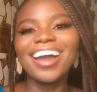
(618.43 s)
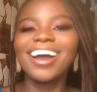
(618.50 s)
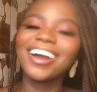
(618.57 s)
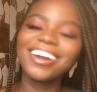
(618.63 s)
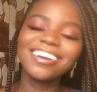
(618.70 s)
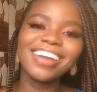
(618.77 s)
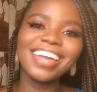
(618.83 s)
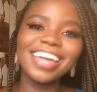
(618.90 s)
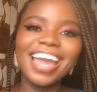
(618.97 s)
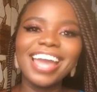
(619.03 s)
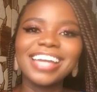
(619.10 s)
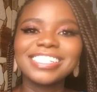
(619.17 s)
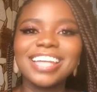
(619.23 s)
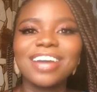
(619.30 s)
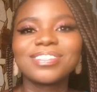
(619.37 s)
Alright
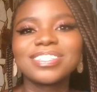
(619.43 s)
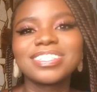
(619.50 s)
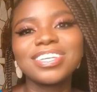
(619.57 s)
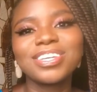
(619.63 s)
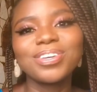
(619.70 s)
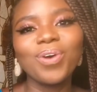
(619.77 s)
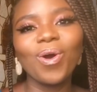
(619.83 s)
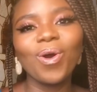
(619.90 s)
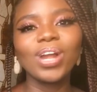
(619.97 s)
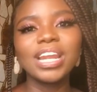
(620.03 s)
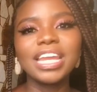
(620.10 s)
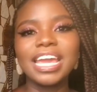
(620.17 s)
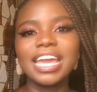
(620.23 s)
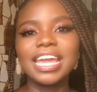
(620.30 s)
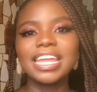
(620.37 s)
guys, I'll see you all
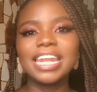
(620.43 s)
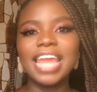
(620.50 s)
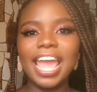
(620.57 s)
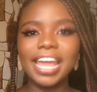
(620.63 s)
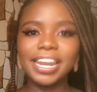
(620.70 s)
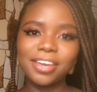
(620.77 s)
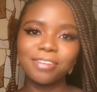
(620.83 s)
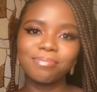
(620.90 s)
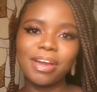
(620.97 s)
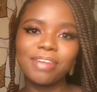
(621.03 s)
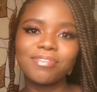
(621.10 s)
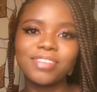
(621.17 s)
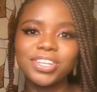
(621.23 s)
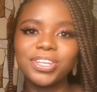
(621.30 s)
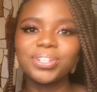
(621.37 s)
in any of my
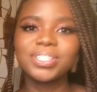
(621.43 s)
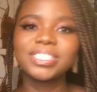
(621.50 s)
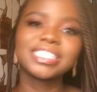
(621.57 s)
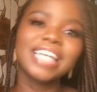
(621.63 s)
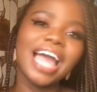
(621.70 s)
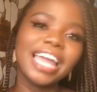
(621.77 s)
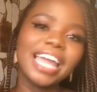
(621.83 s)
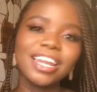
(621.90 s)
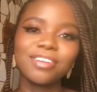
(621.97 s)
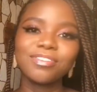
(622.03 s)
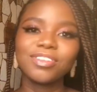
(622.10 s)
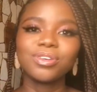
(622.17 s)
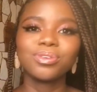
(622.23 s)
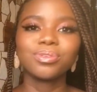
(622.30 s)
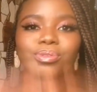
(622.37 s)
videos. I love
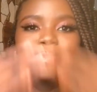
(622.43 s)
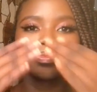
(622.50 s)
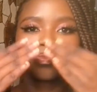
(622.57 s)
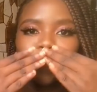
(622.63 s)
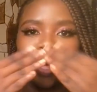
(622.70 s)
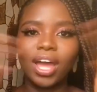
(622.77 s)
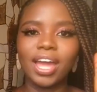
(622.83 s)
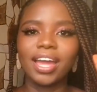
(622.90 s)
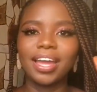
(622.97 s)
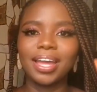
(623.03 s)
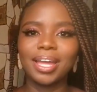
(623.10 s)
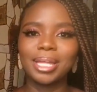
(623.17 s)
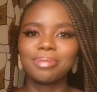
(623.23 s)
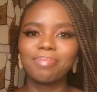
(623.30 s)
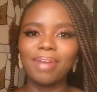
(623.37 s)
you.
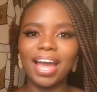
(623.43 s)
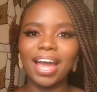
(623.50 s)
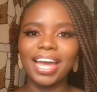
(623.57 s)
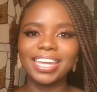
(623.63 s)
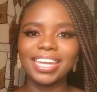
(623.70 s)
Bye.